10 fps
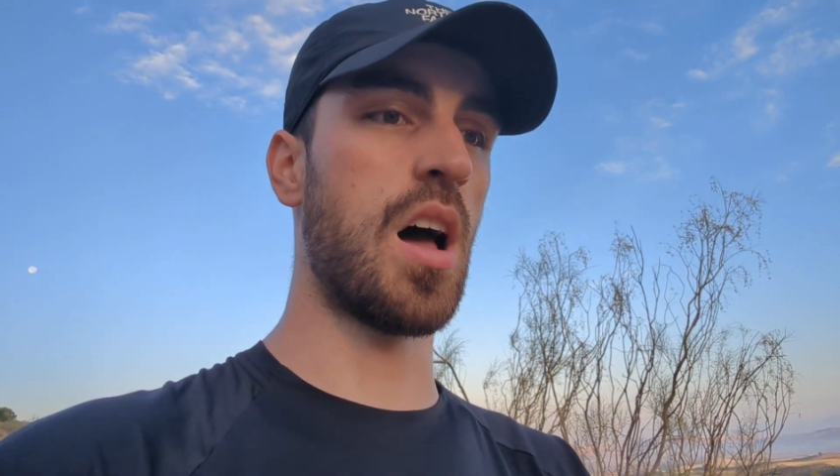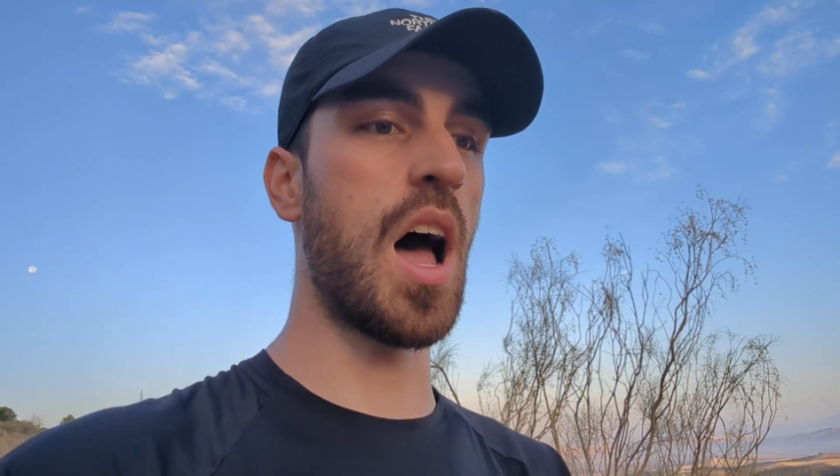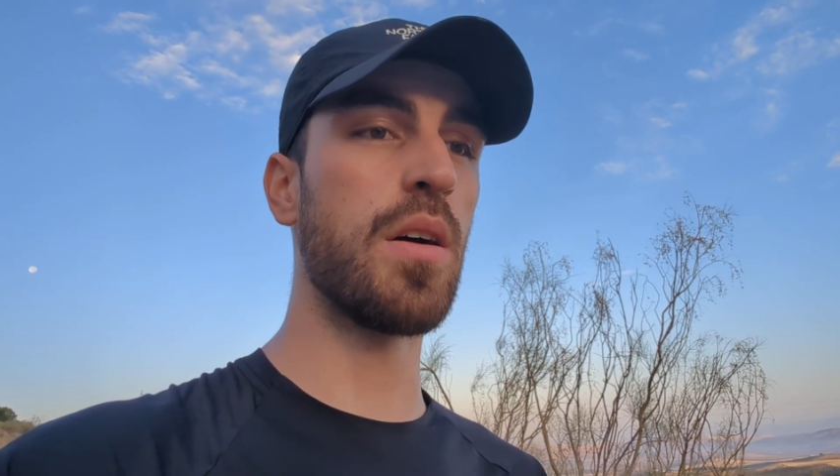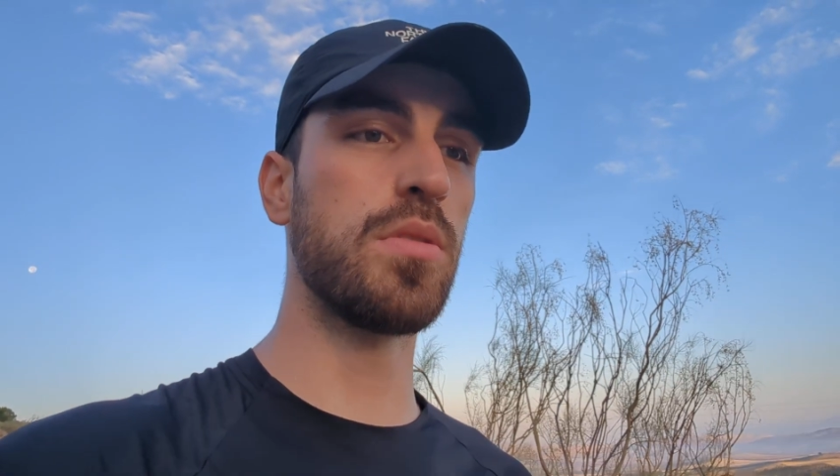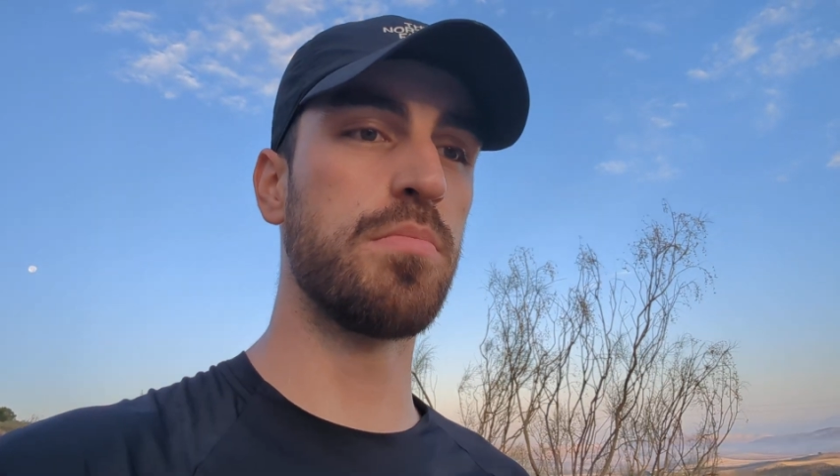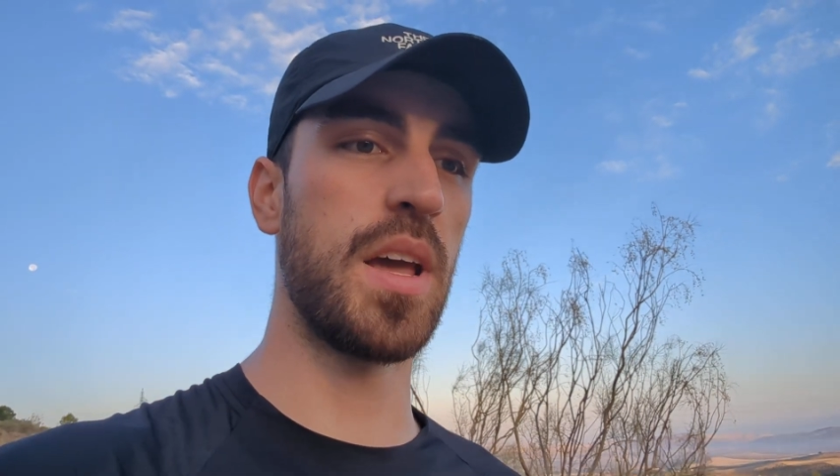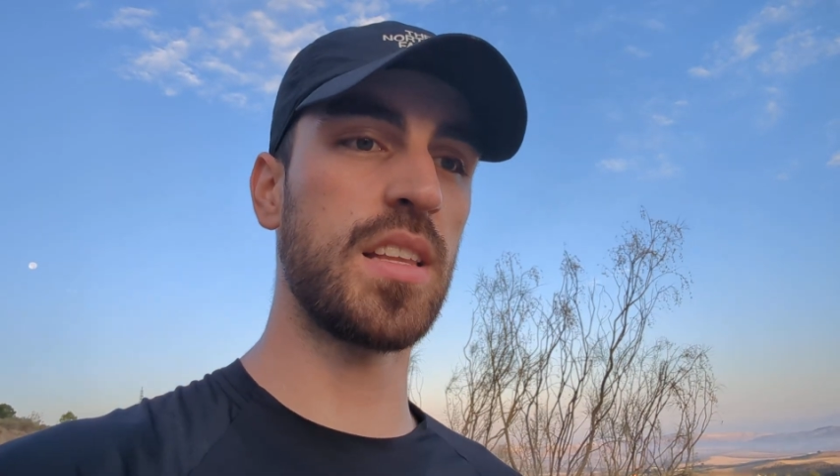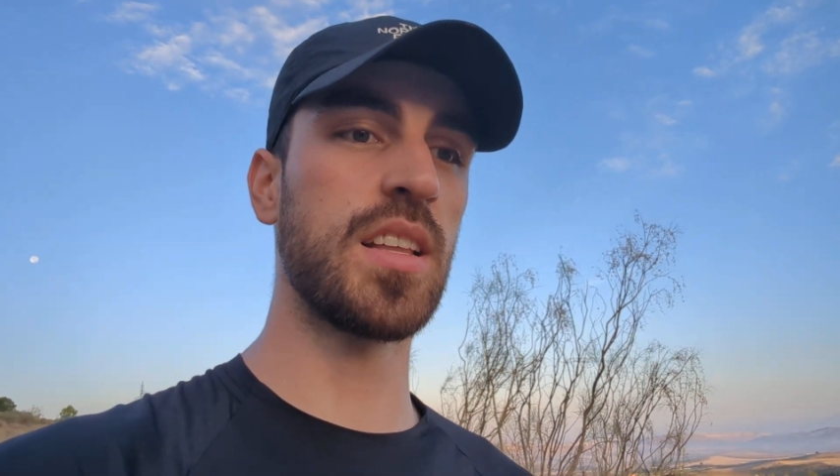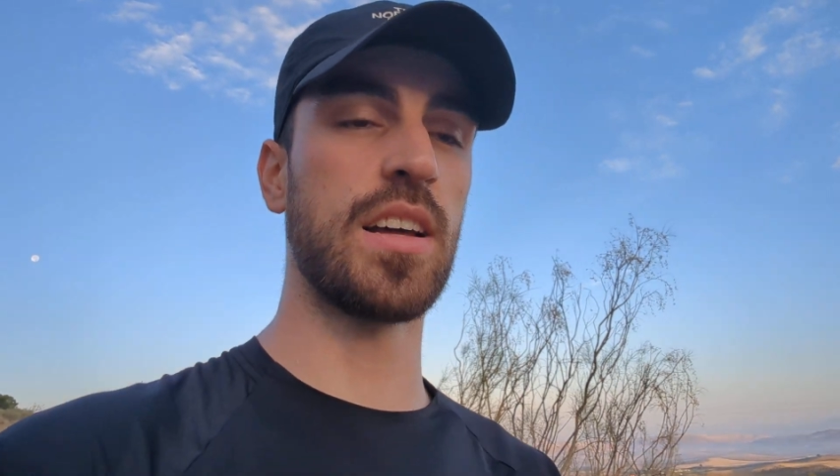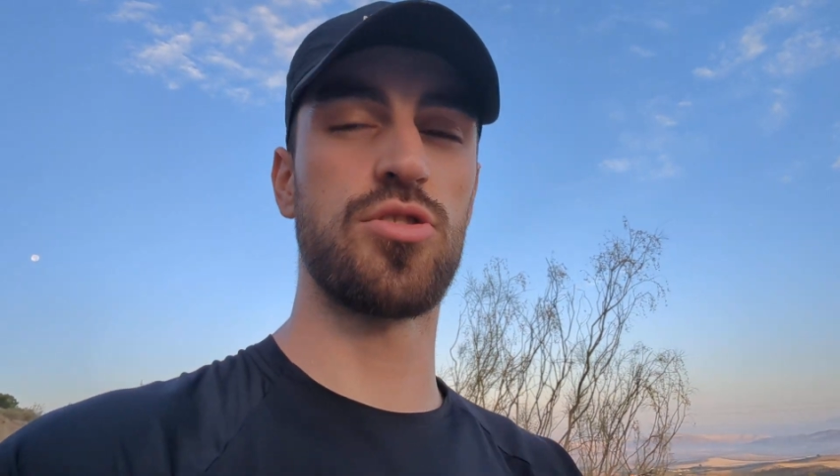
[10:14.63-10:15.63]
I would
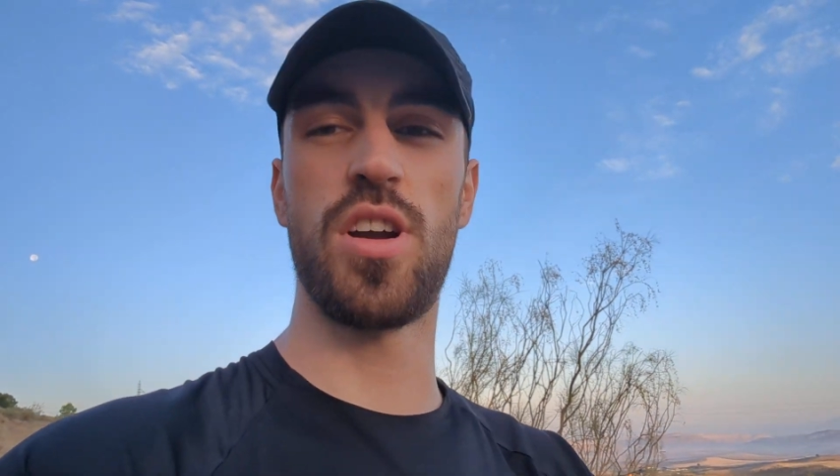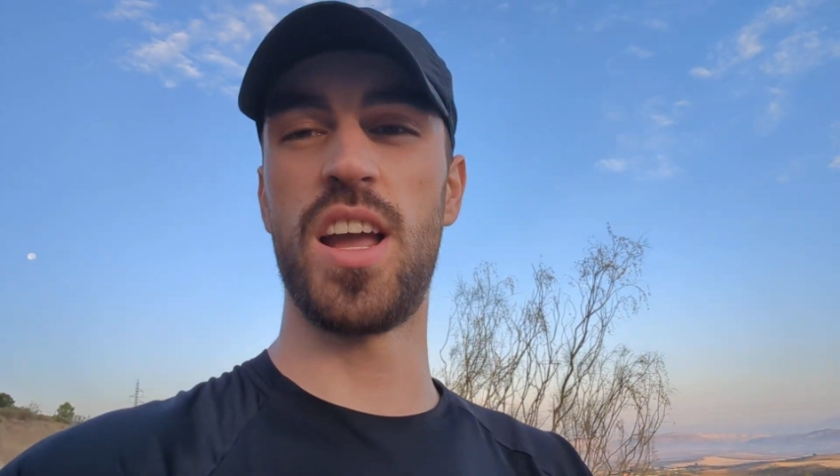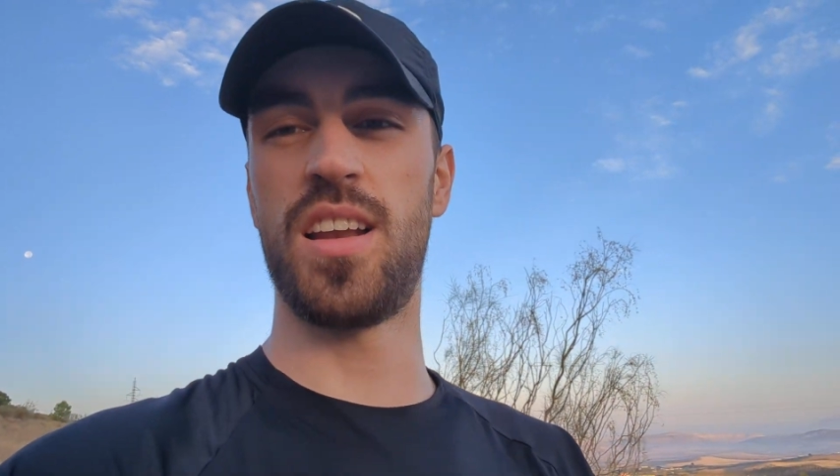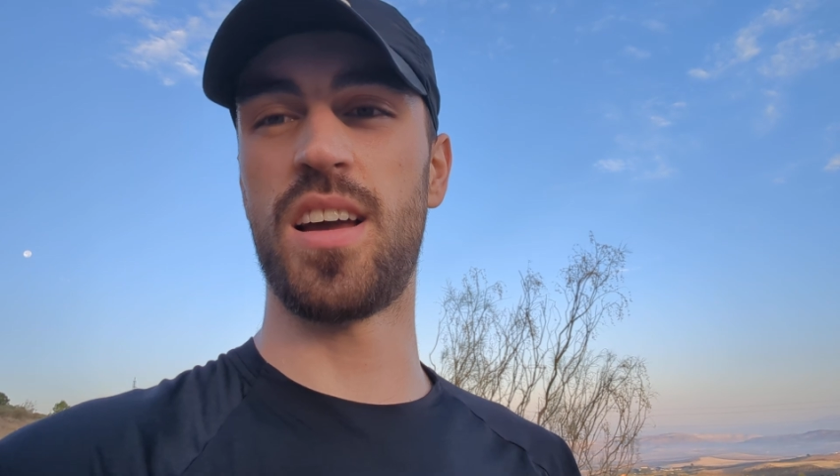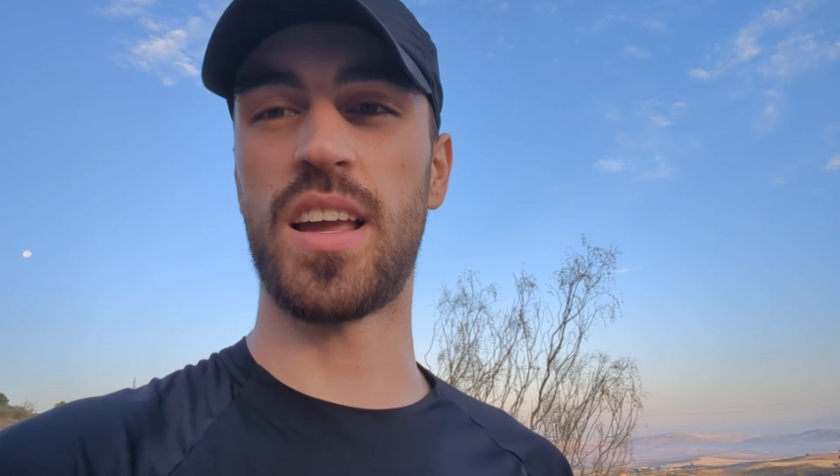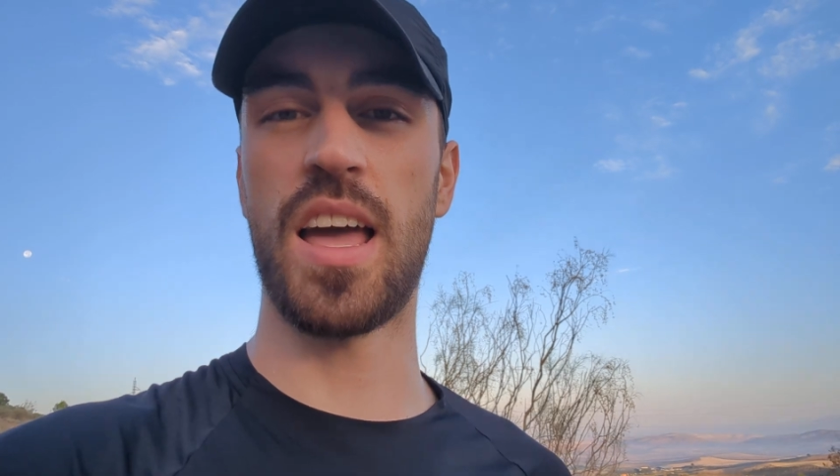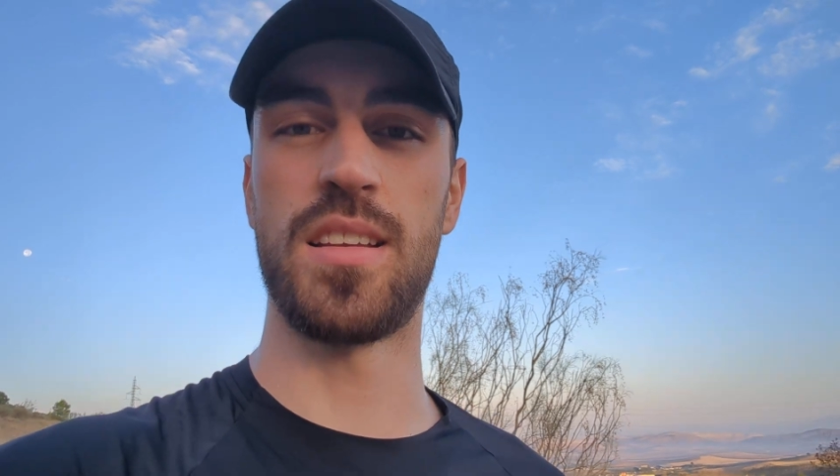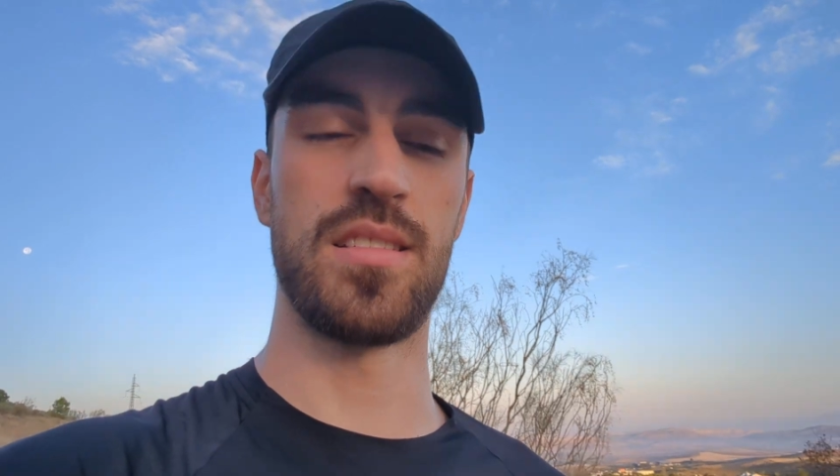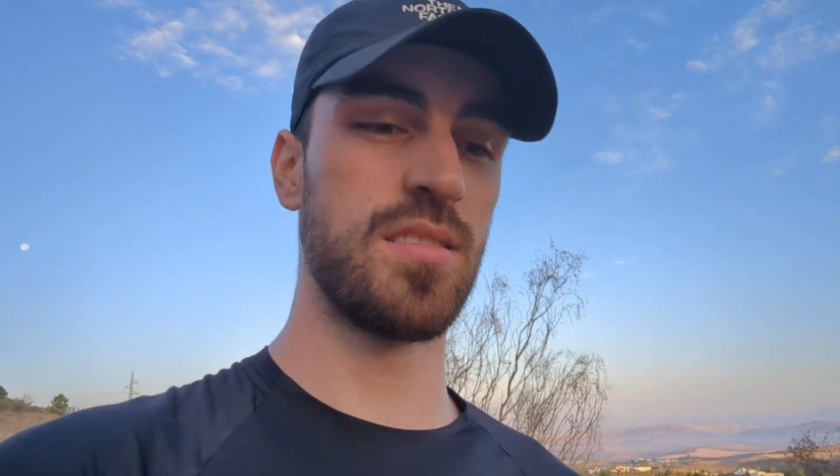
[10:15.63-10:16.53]
make that trade again.